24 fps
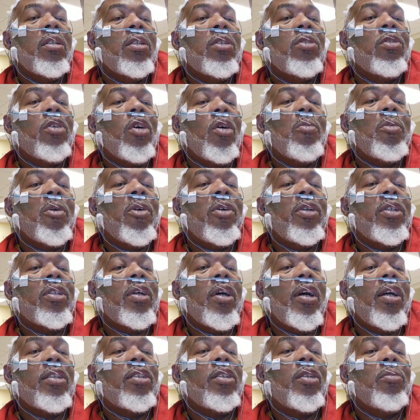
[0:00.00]
Strawberry's
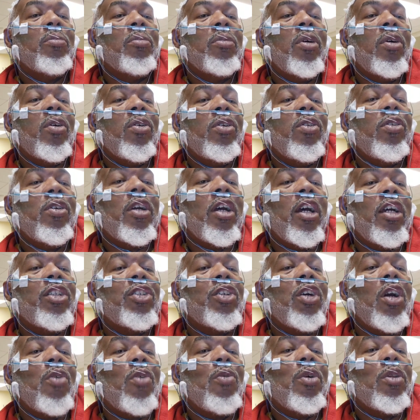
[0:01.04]
awesome. Oh, you guys
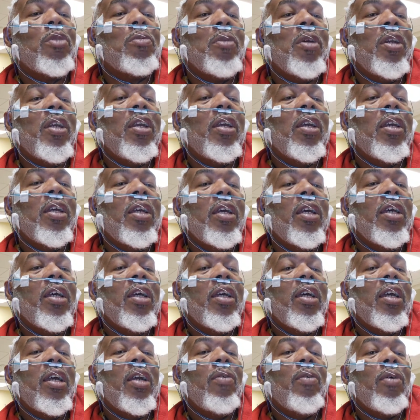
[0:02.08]
are with me.
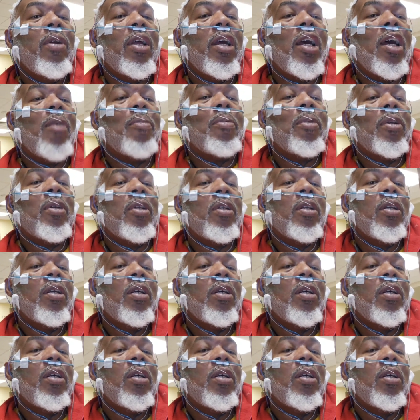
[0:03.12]
Hey, what happened?